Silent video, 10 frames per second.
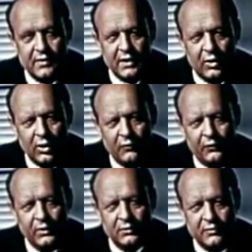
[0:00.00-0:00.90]
The
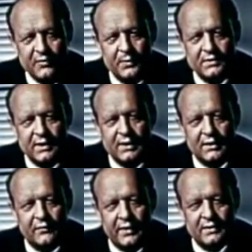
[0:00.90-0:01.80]
awful
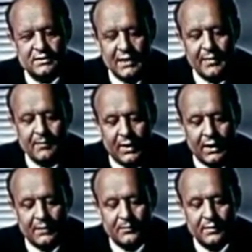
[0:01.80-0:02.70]
arithmetic of the atomic
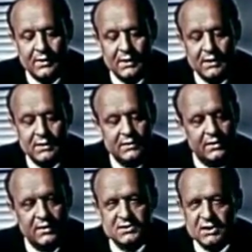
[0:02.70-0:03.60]
bomb
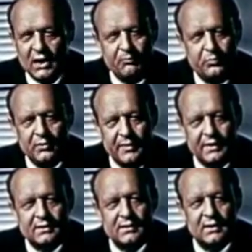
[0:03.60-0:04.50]
does not
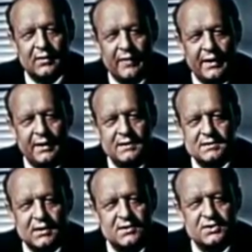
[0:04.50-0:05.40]
permit of
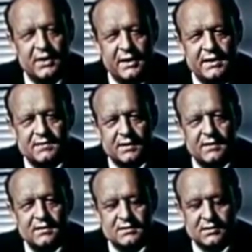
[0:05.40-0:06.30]
any such
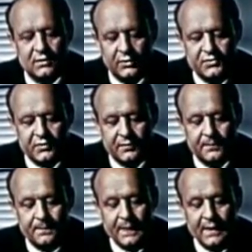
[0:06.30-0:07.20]
easy solution.
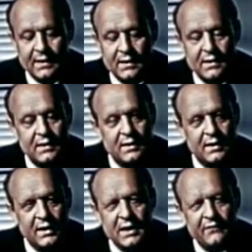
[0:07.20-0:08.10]

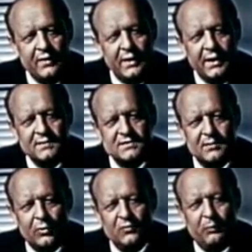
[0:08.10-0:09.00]
Even against
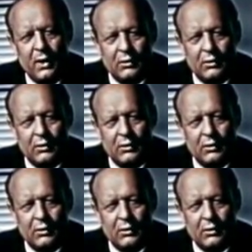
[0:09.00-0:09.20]
the most